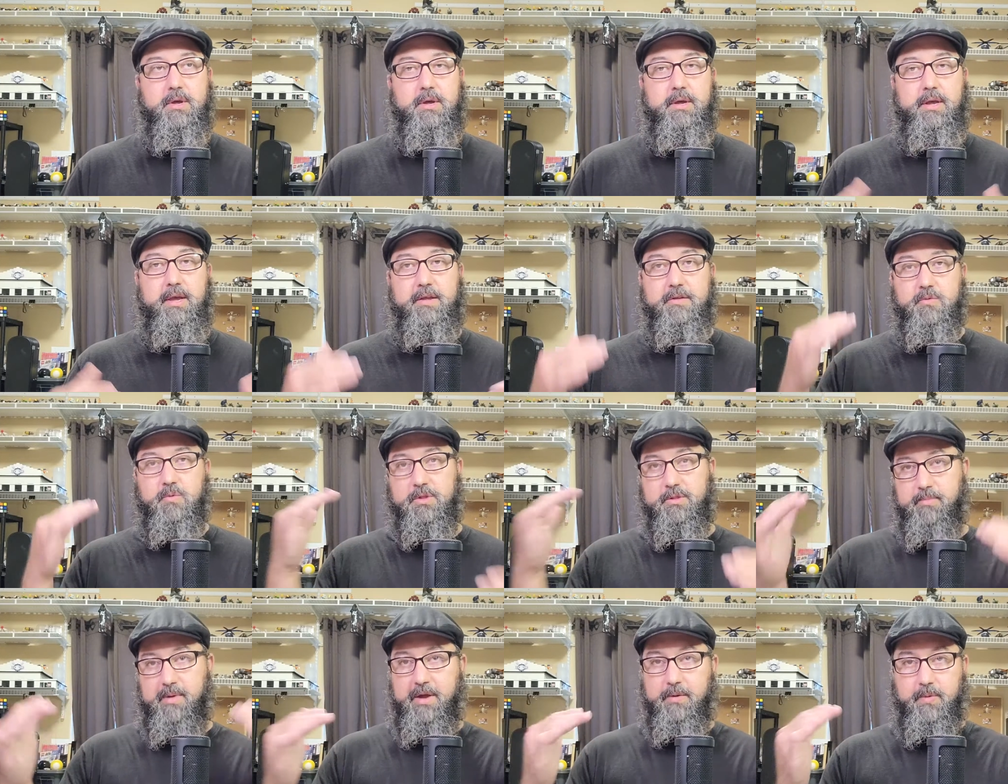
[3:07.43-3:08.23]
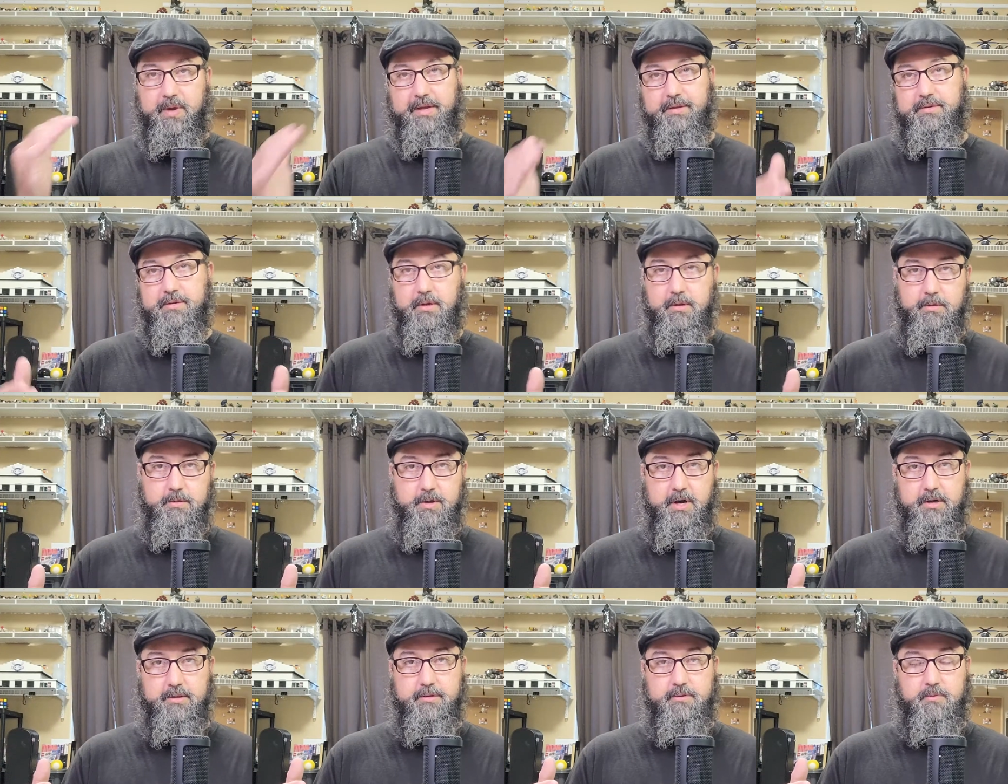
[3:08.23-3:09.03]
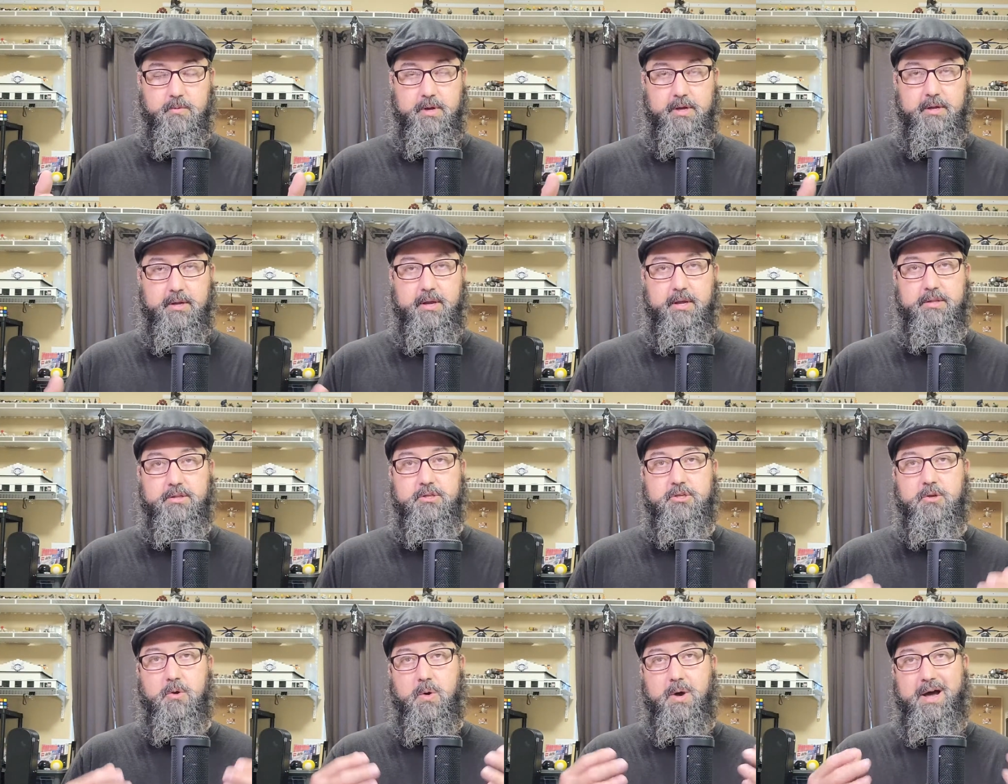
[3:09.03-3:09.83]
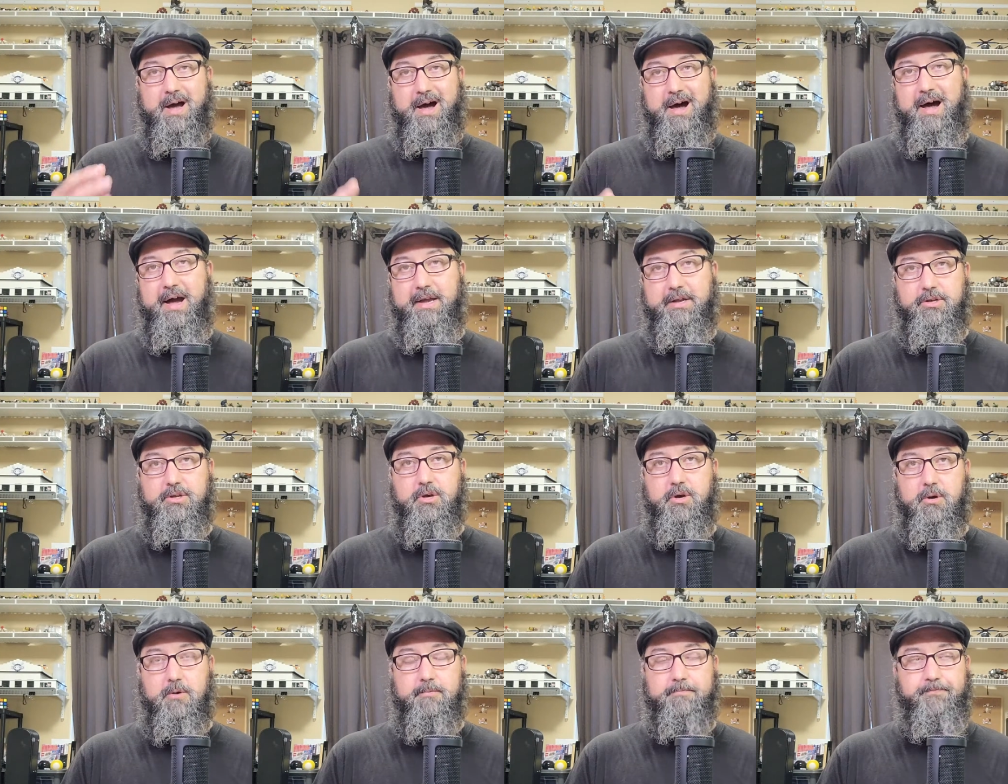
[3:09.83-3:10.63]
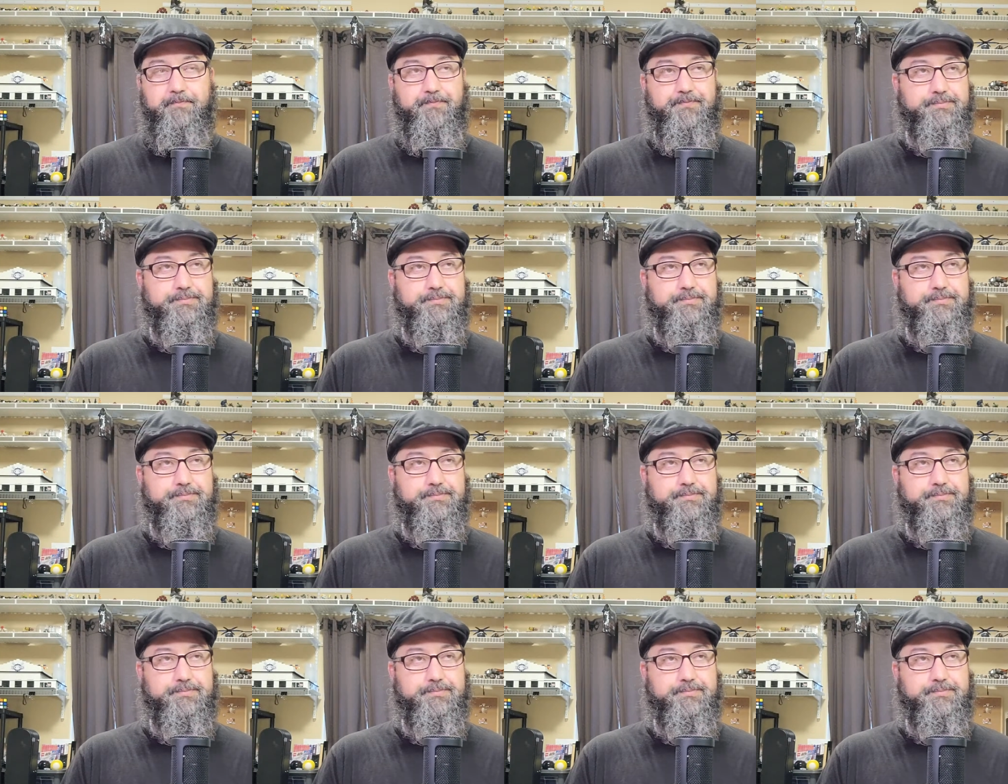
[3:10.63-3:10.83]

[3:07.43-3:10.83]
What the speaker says: is with my racing thoughts, right? And so, I know